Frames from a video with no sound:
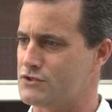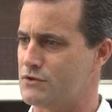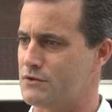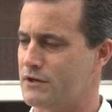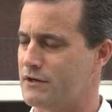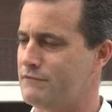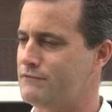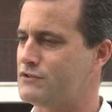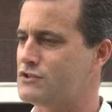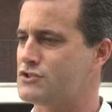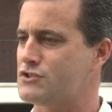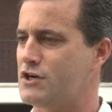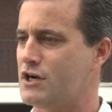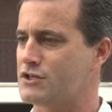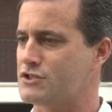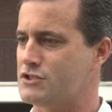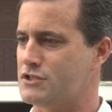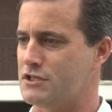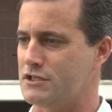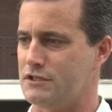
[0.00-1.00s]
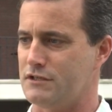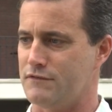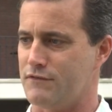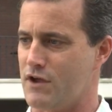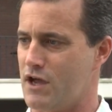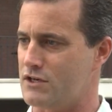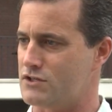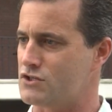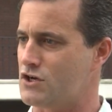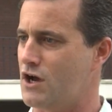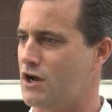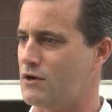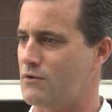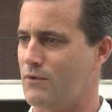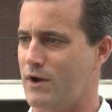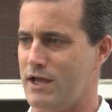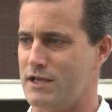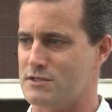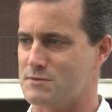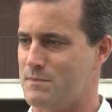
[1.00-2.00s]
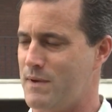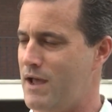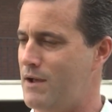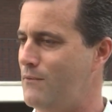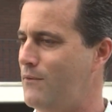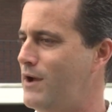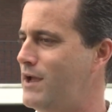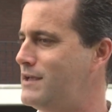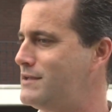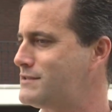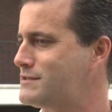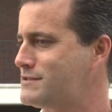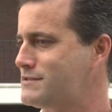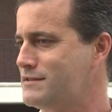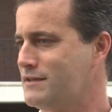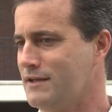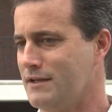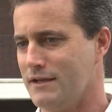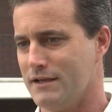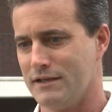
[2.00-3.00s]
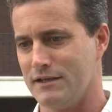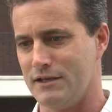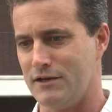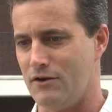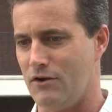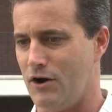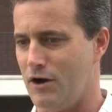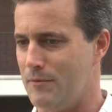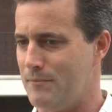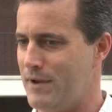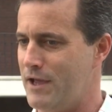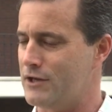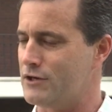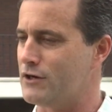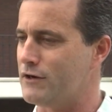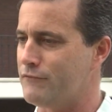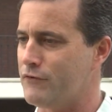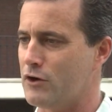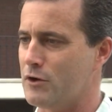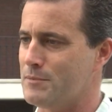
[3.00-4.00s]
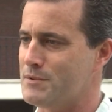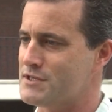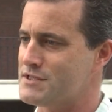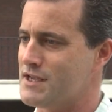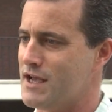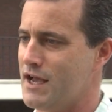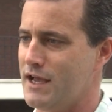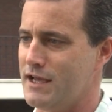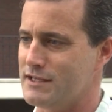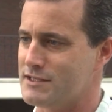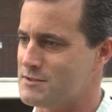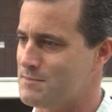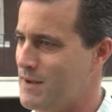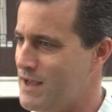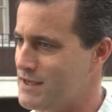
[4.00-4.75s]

sewer infrastructure. You've got dog waste, pet waste, you know, all manner of herbicides,